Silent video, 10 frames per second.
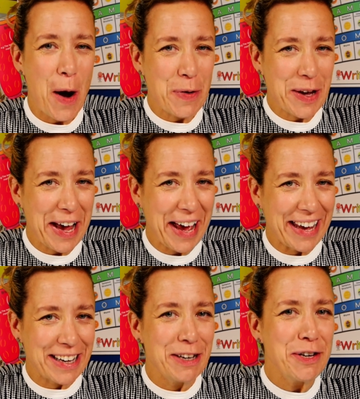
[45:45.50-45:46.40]

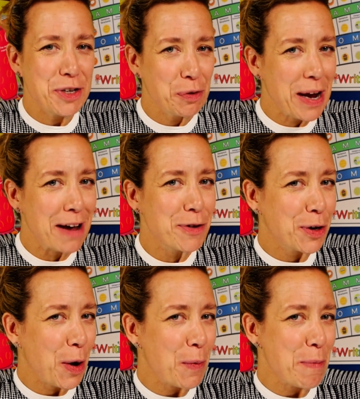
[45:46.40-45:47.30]
Okay, shall we have a
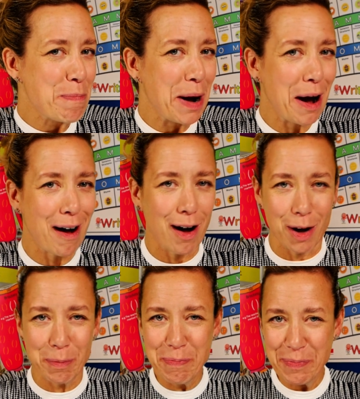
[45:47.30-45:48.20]
go at
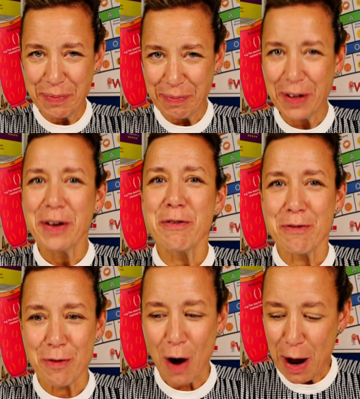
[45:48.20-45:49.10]
palm?
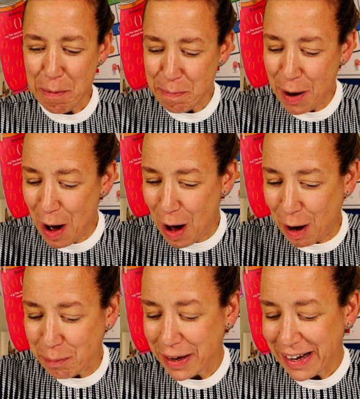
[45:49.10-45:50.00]
Right
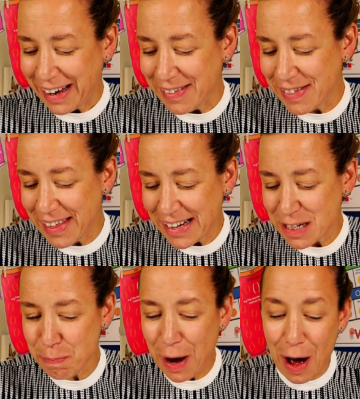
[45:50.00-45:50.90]
palm in
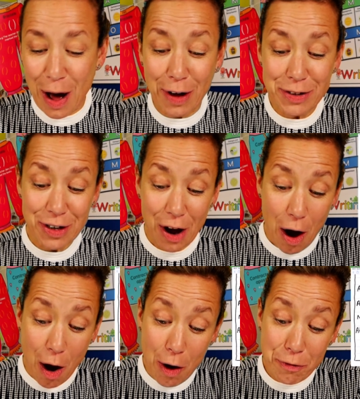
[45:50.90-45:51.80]
this part
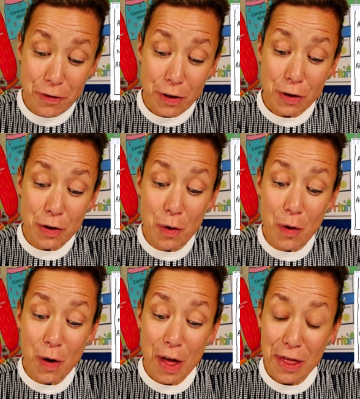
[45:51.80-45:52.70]
of
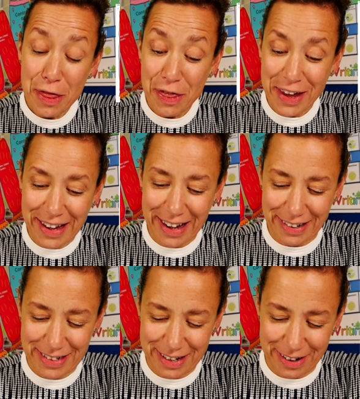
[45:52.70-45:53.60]
your
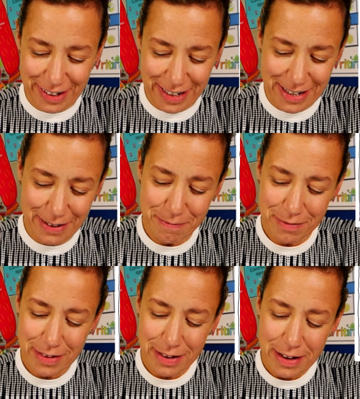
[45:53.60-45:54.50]
thinking side.
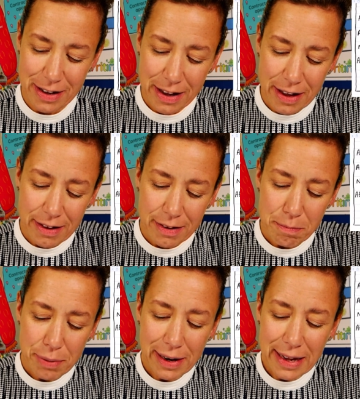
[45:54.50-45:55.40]

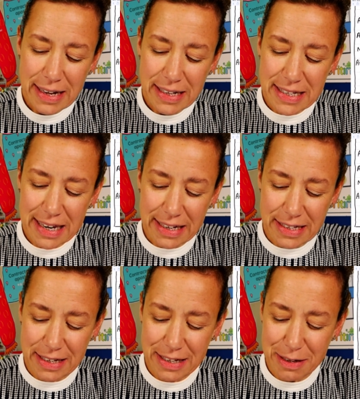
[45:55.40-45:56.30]
Please
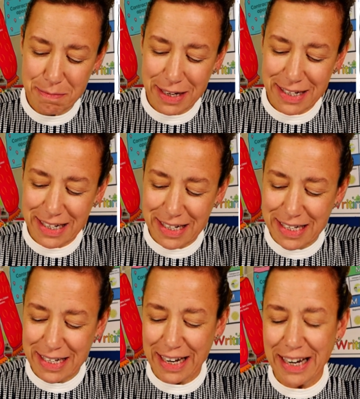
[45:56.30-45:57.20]
listen to Mrs.
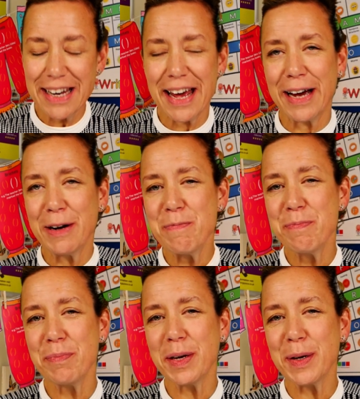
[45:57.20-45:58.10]
C now
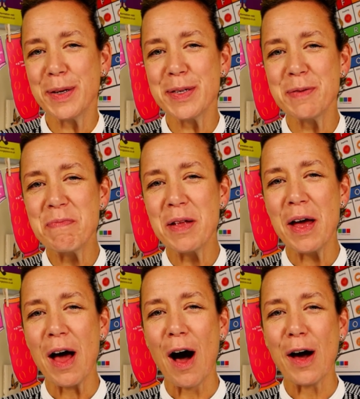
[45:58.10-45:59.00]
because
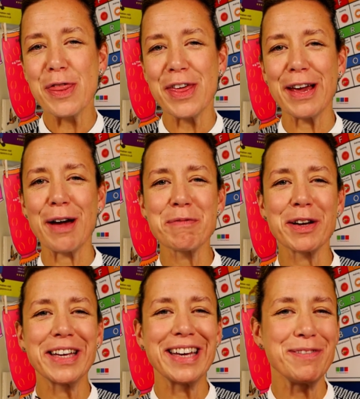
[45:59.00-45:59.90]
I think I'm going to